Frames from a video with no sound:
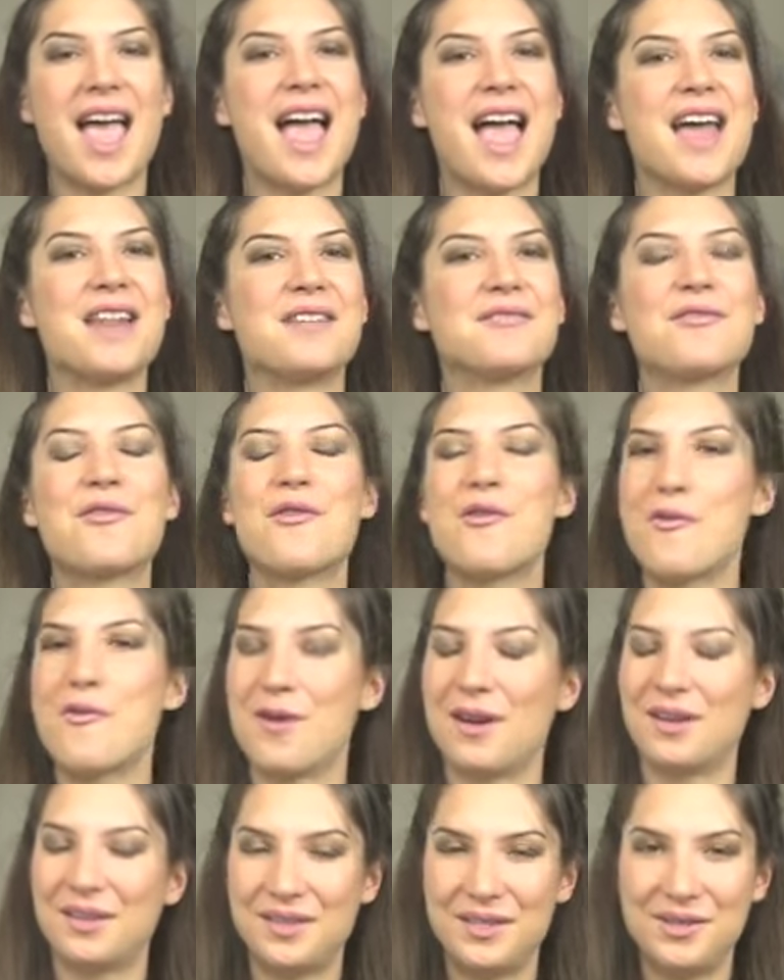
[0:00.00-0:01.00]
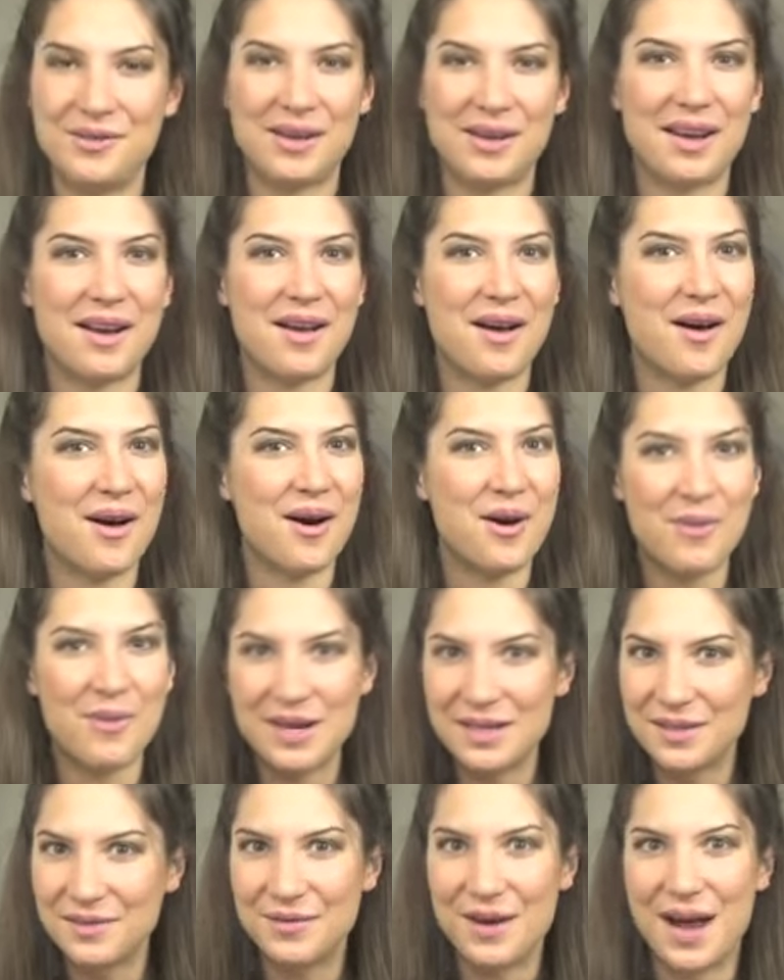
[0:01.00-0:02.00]
And of course, you can
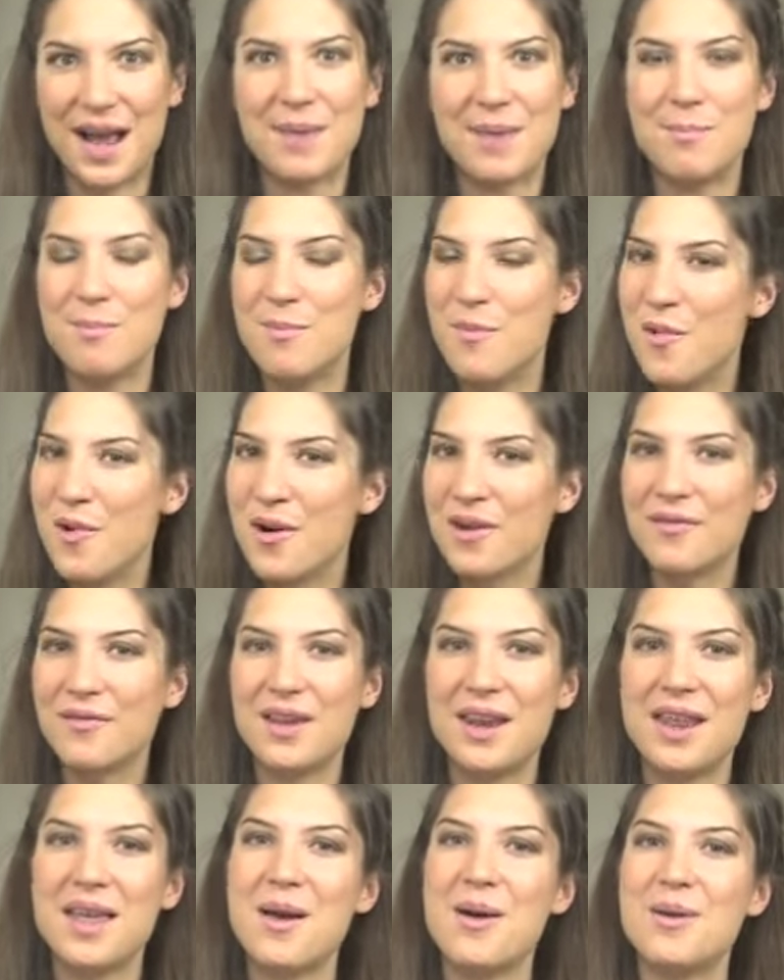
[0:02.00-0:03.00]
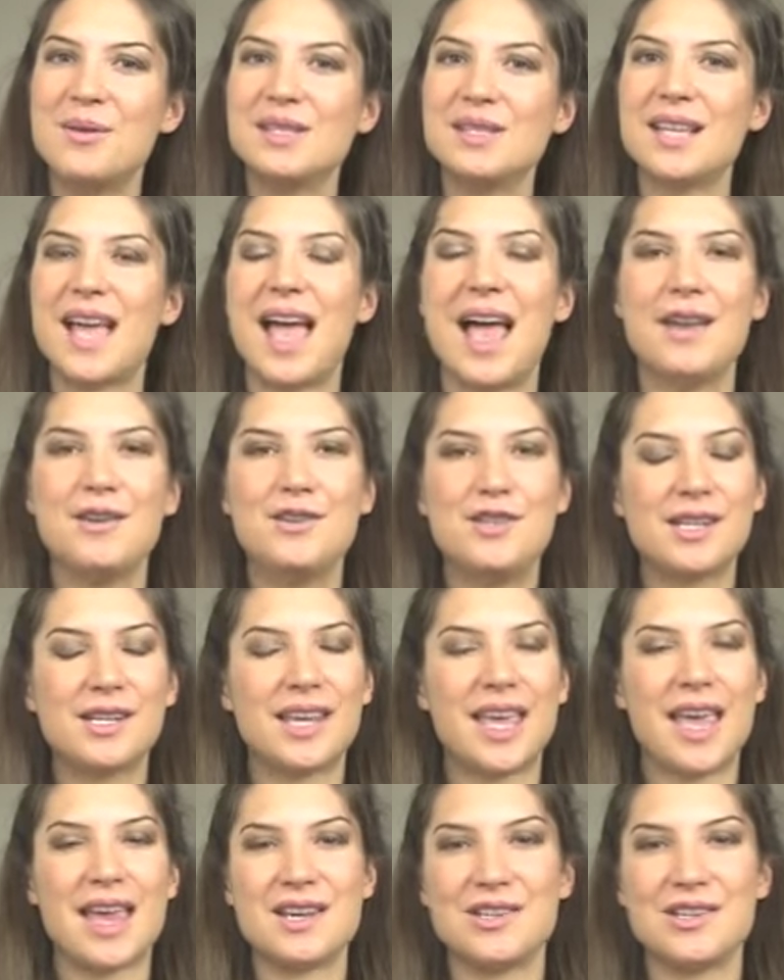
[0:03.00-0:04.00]
always find more videos,
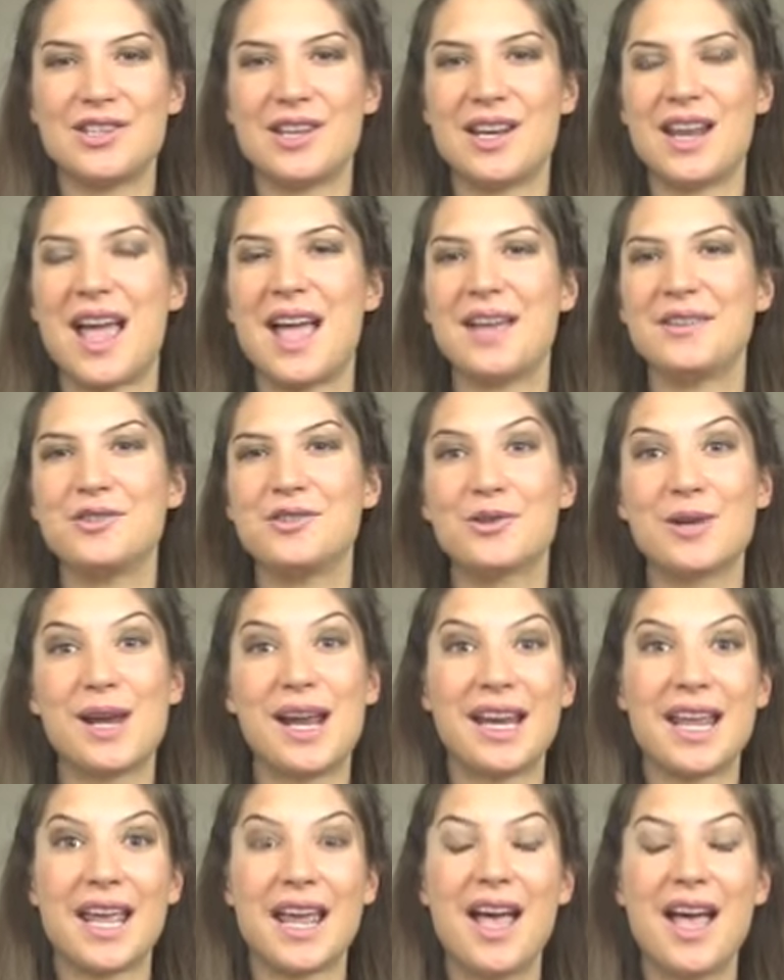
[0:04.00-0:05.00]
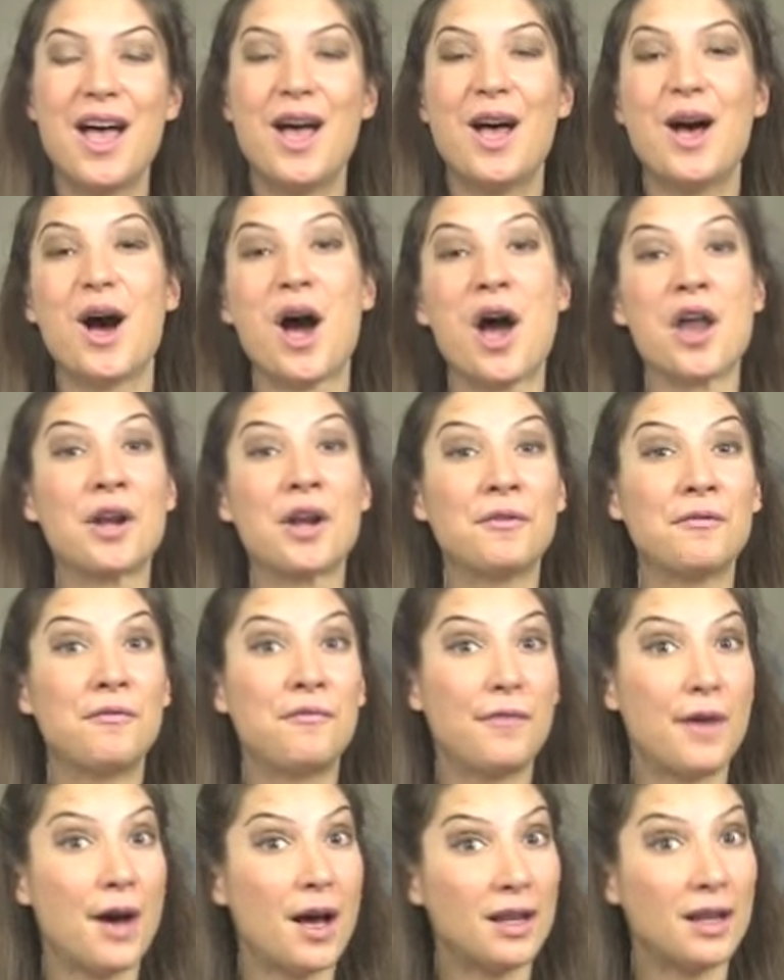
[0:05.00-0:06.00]
education, and training on our
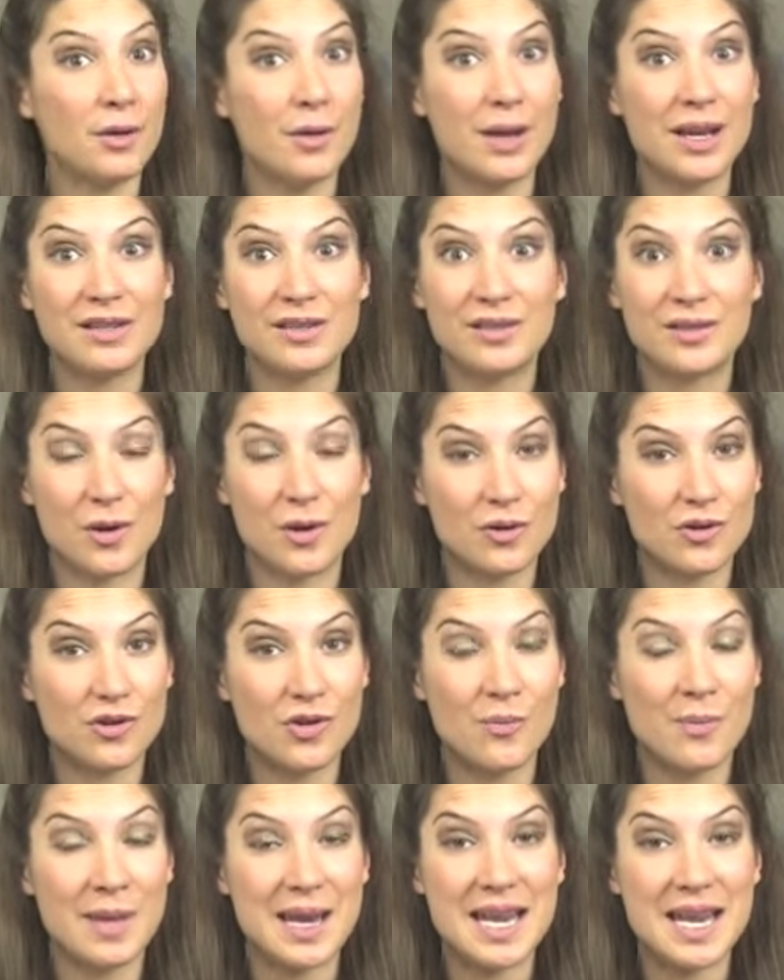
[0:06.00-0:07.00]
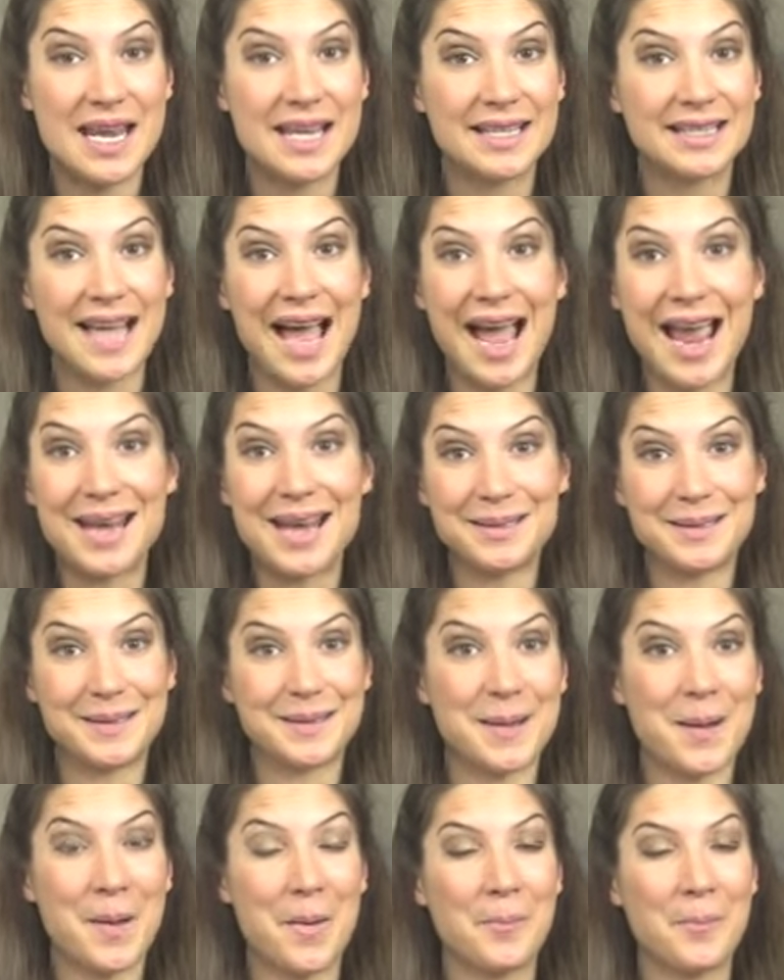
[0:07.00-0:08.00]
following social media
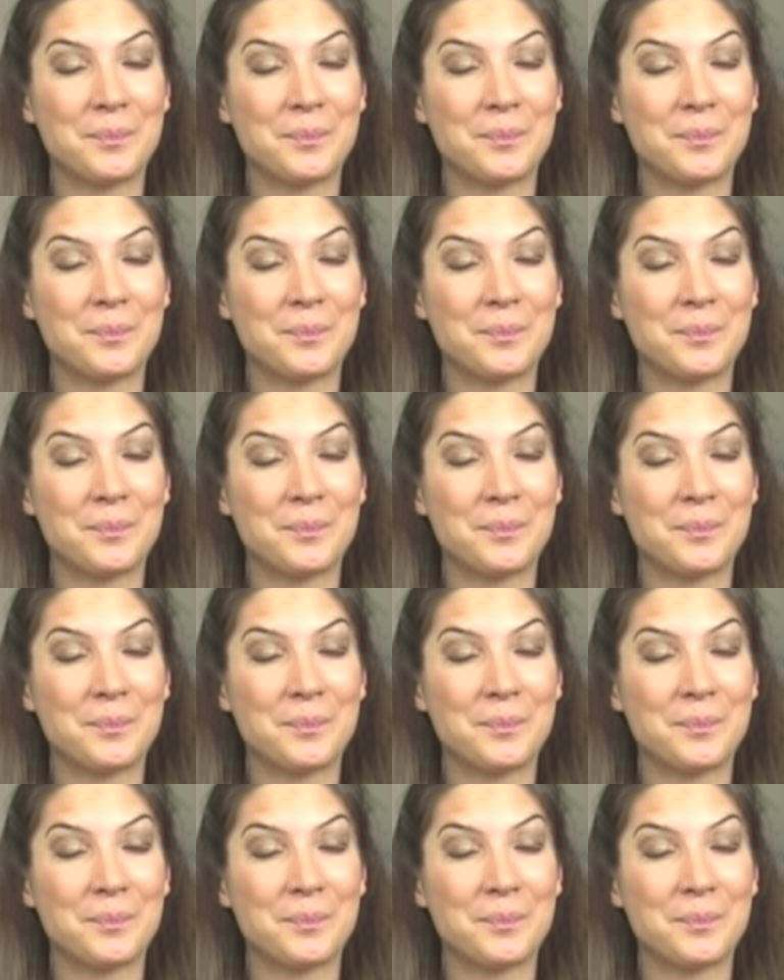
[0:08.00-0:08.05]
sites.